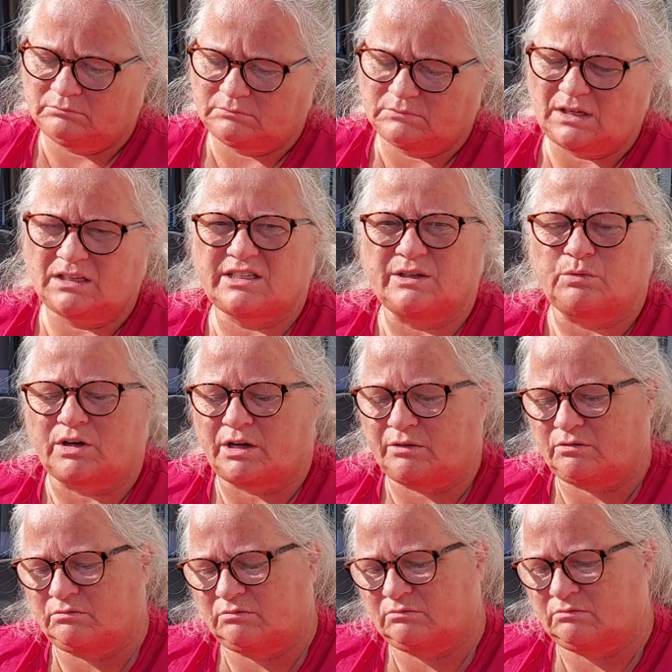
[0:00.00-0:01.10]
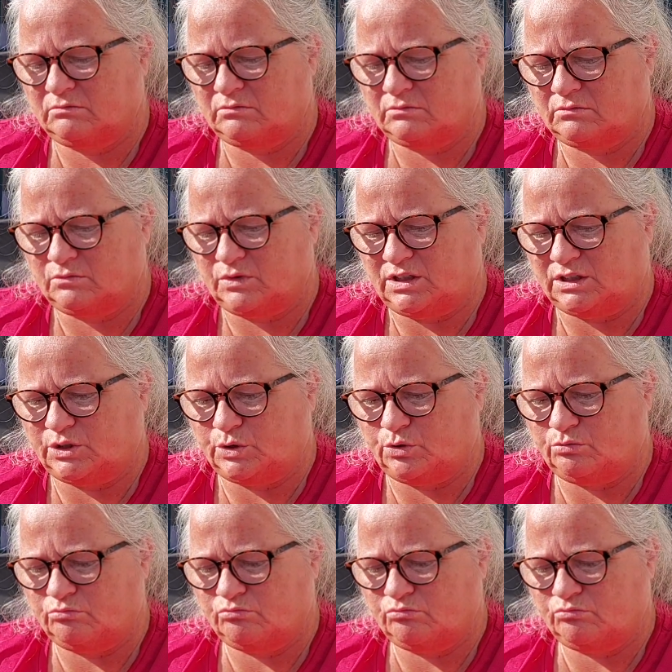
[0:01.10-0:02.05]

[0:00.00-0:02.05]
I'll see what I will do.